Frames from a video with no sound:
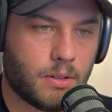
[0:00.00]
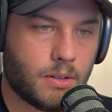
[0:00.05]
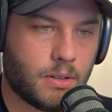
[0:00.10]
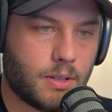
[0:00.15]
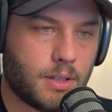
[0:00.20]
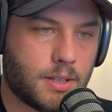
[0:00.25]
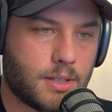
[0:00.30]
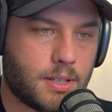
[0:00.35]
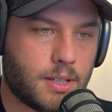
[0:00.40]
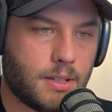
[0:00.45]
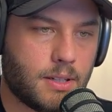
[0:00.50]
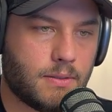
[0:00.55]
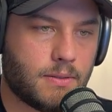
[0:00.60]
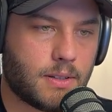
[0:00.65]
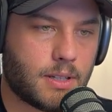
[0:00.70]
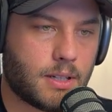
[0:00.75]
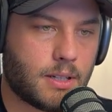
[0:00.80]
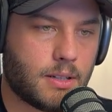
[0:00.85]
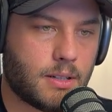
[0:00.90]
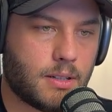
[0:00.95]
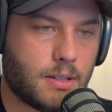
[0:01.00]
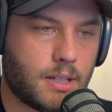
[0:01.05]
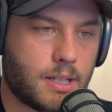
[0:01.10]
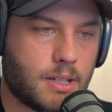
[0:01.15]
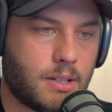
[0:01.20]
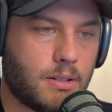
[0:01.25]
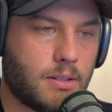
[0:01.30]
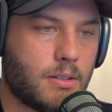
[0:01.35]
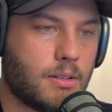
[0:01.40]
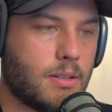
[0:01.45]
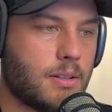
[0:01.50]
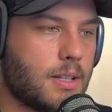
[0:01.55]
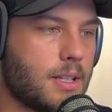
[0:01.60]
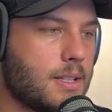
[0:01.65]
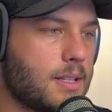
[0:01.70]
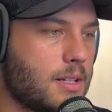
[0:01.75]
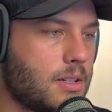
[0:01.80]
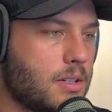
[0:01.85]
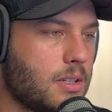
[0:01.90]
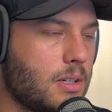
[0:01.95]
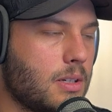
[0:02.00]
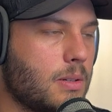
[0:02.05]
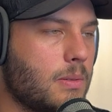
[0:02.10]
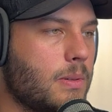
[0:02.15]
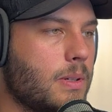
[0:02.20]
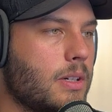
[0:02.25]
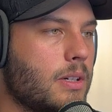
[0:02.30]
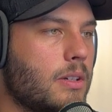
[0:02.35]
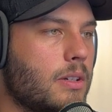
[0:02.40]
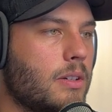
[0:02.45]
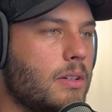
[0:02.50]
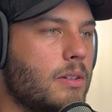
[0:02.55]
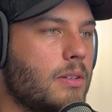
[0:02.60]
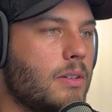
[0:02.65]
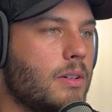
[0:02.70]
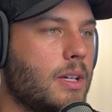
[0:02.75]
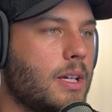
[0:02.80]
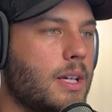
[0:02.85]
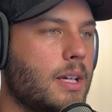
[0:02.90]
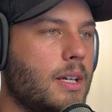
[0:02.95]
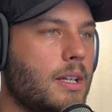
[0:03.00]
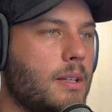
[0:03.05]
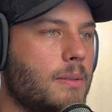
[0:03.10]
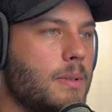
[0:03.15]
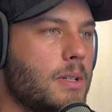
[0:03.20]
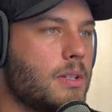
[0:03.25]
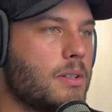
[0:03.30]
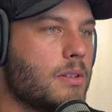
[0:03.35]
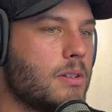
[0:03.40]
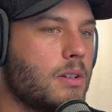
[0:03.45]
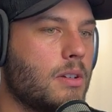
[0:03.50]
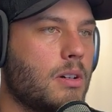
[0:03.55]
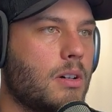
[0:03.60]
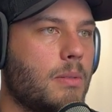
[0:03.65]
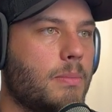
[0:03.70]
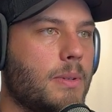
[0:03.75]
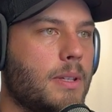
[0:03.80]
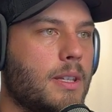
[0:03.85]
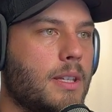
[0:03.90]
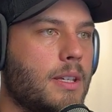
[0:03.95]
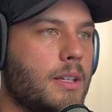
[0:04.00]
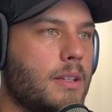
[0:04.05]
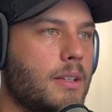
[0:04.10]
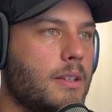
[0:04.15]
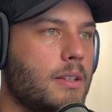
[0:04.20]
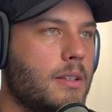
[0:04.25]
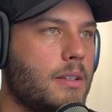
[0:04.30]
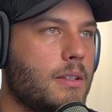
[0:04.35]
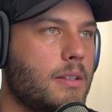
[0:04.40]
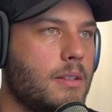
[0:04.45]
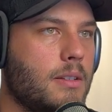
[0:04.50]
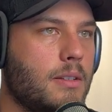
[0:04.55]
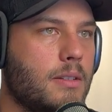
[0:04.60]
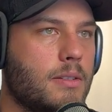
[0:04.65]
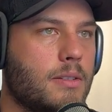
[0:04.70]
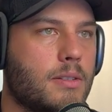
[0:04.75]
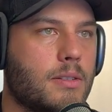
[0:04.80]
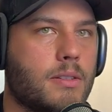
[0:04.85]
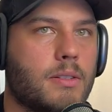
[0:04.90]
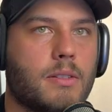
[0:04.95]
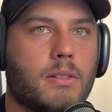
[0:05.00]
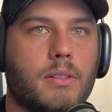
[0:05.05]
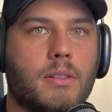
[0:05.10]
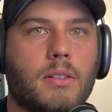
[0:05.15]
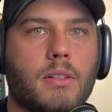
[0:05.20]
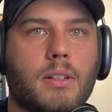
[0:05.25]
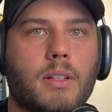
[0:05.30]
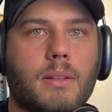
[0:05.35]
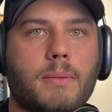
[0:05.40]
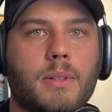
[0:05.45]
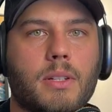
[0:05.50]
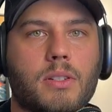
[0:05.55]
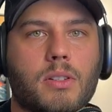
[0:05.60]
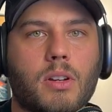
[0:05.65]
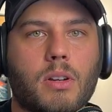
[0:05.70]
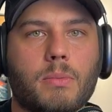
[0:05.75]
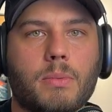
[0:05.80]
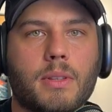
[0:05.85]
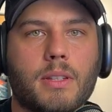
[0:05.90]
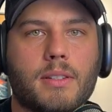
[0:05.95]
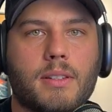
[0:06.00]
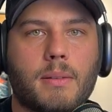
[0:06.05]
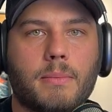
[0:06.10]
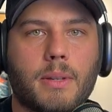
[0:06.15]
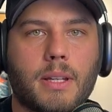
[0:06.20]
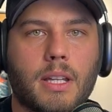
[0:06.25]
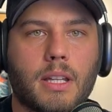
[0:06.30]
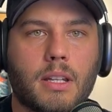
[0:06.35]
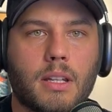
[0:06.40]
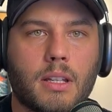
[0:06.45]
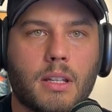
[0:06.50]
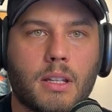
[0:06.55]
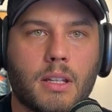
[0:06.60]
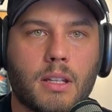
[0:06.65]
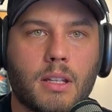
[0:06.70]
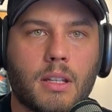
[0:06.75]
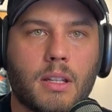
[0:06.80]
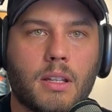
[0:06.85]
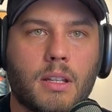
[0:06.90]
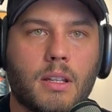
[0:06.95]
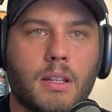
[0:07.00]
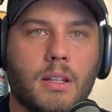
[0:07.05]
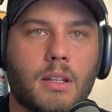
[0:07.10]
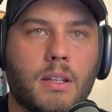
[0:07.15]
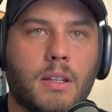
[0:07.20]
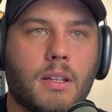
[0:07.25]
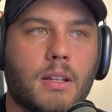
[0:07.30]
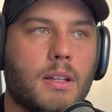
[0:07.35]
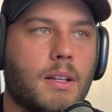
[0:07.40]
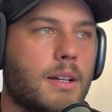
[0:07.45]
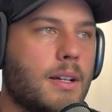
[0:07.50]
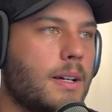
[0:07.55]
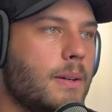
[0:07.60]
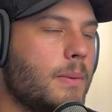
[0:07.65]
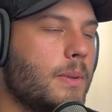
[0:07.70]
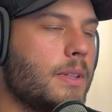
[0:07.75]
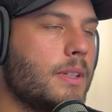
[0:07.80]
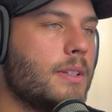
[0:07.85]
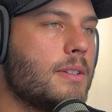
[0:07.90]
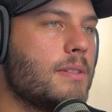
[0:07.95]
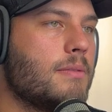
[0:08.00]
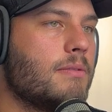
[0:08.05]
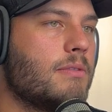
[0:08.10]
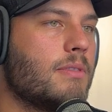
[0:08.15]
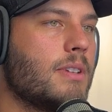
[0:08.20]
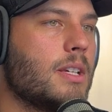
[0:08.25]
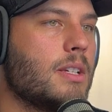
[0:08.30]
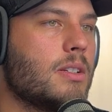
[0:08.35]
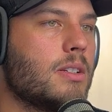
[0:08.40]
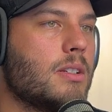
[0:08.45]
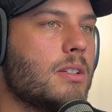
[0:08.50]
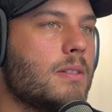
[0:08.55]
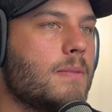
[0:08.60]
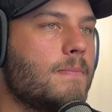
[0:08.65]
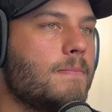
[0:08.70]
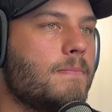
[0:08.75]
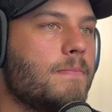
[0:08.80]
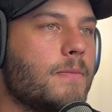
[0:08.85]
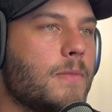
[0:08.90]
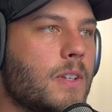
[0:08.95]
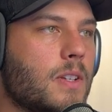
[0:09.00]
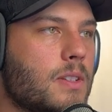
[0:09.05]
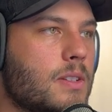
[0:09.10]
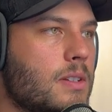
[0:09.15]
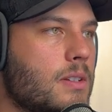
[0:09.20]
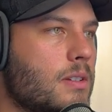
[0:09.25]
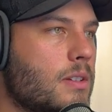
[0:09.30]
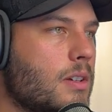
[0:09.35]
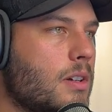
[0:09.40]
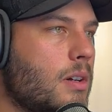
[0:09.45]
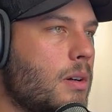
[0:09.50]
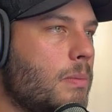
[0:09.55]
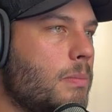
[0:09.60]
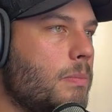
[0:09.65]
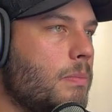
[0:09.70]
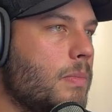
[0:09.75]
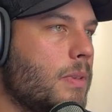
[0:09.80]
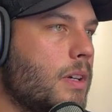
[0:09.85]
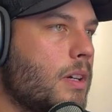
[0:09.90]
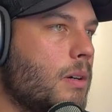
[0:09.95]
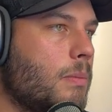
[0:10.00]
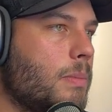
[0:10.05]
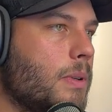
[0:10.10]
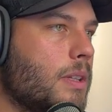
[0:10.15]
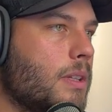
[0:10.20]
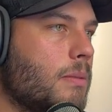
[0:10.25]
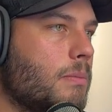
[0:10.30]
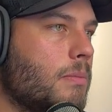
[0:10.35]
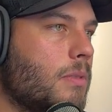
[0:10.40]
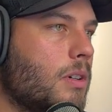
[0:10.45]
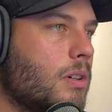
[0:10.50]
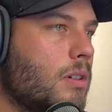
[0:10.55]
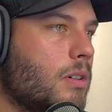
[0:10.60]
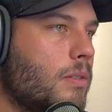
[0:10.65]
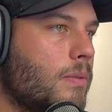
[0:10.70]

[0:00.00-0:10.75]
let's see if I don't know that that's actually going to work. Let me just copy these. Let me just open this up again. I want this information because it copied them wrong.